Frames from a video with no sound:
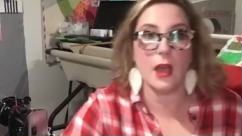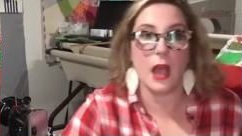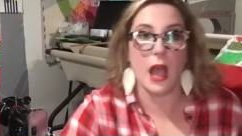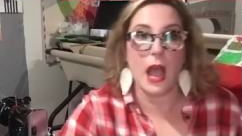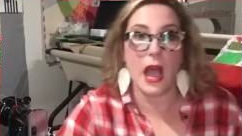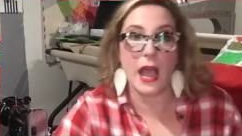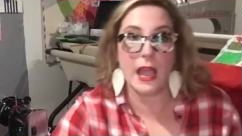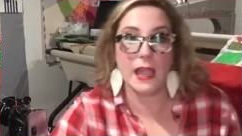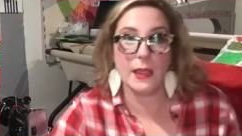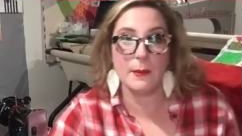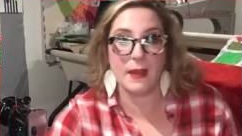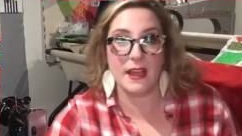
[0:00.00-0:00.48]

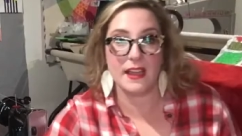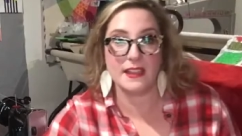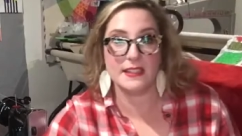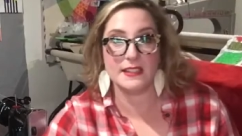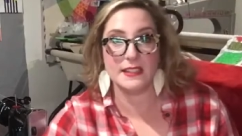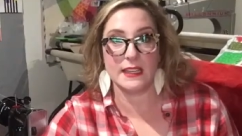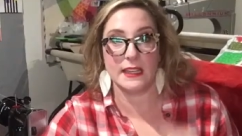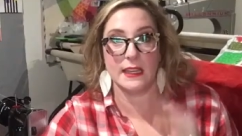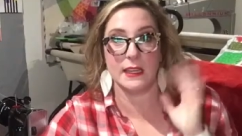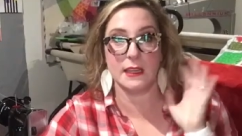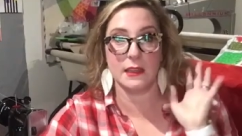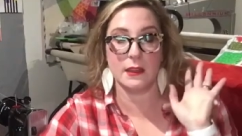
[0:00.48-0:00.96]
I'm
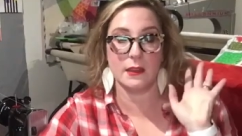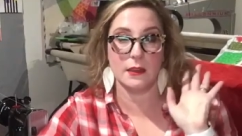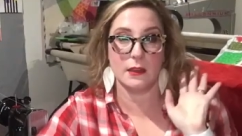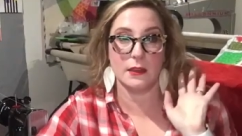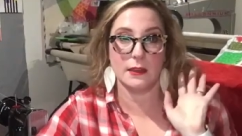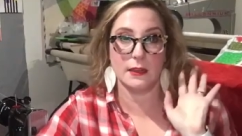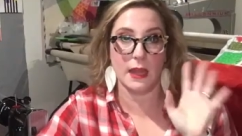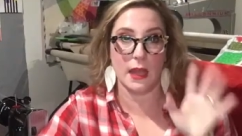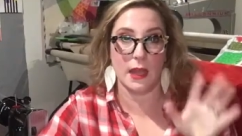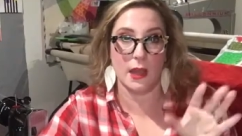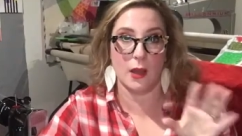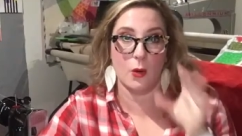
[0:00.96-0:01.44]
asking
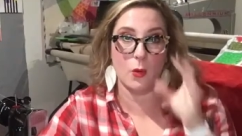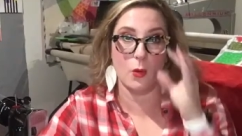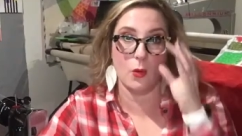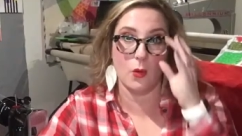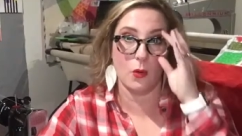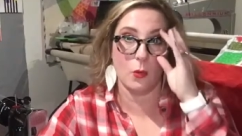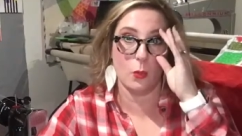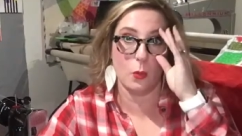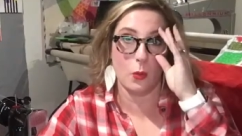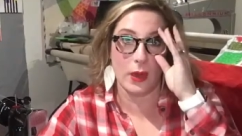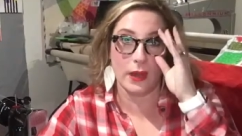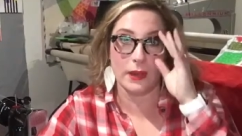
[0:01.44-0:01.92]
now
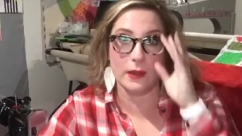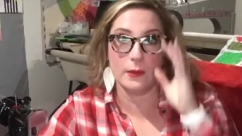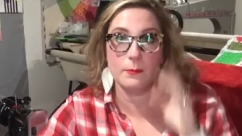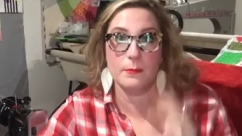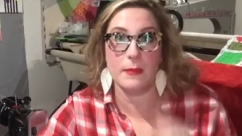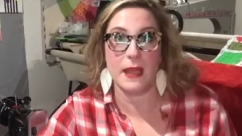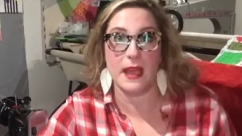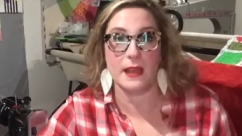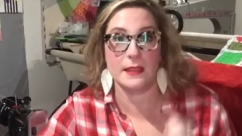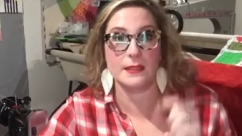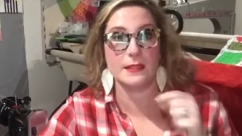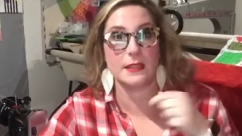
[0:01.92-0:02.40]
what
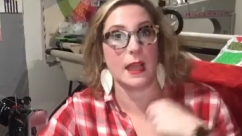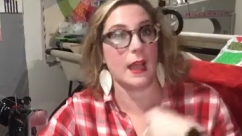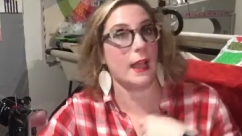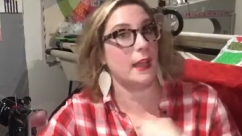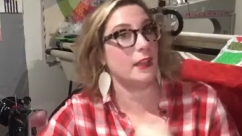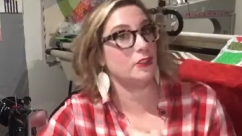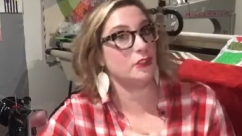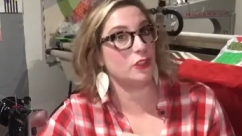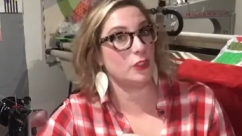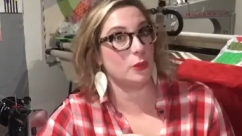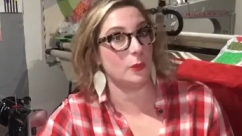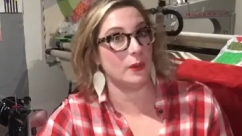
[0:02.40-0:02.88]
mask I
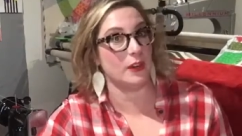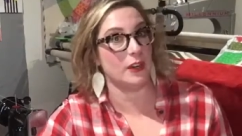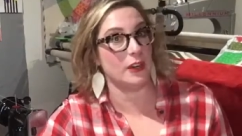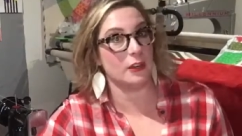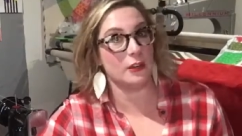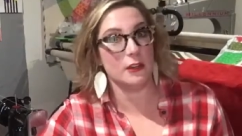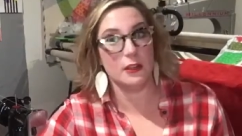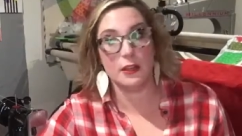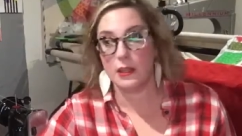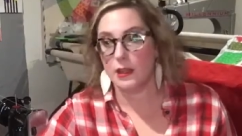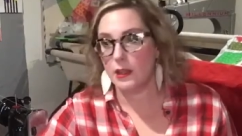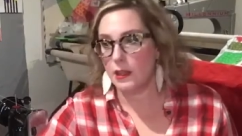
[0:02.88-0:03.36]
should
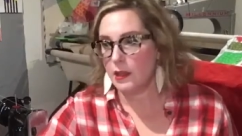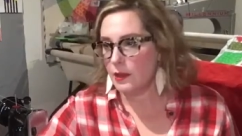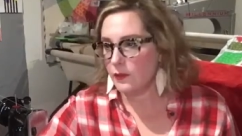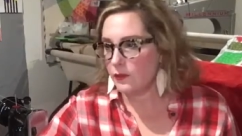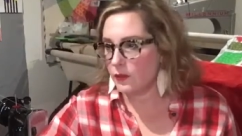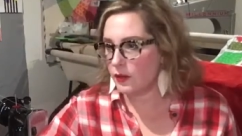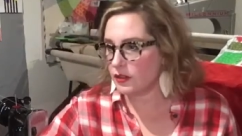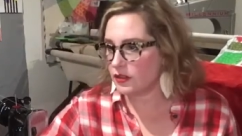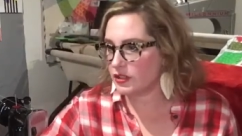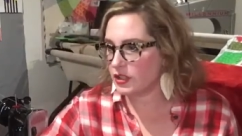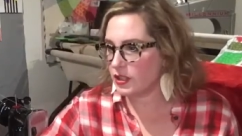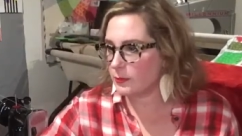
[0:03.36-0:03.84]
wear
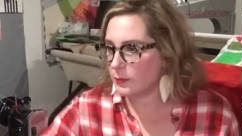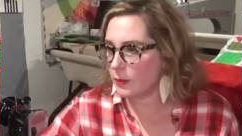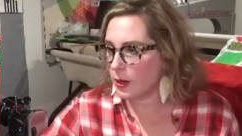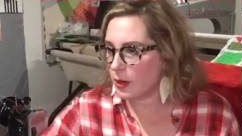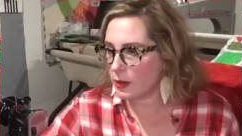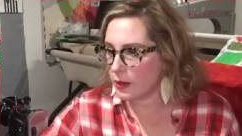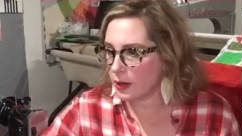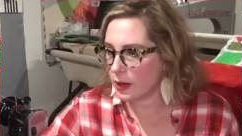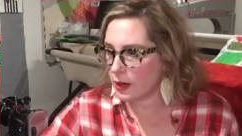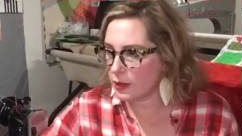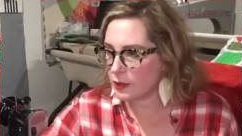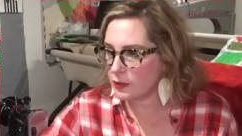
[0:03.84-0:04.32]
for
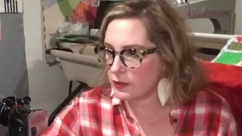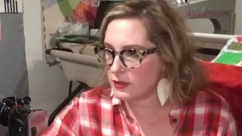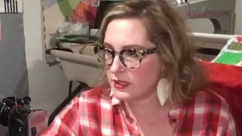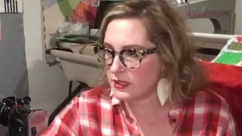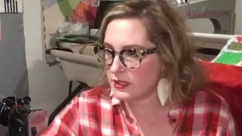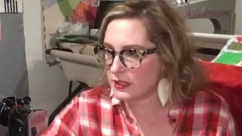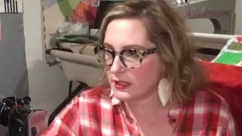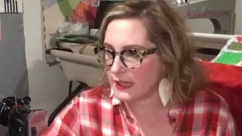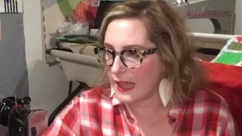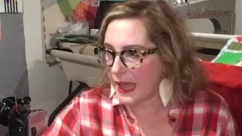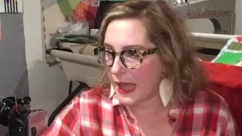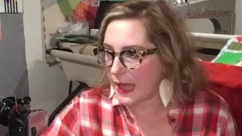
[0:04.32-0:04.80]
tomorrow's
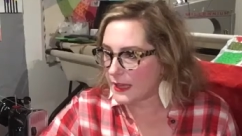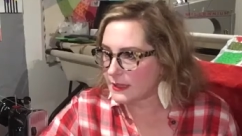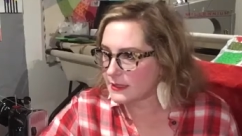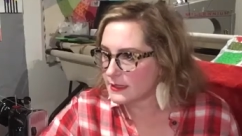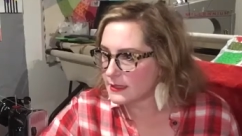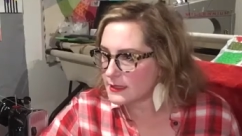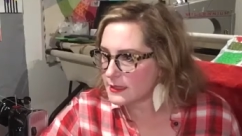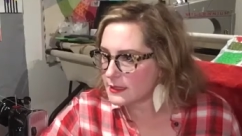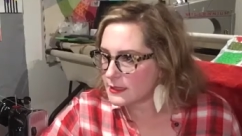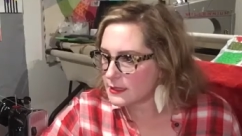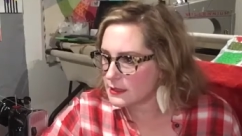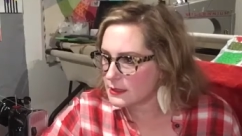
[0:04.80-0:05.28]

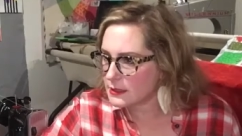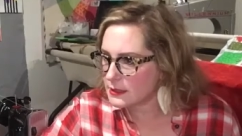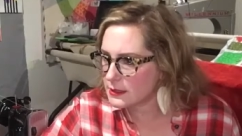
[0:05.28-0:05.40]
class.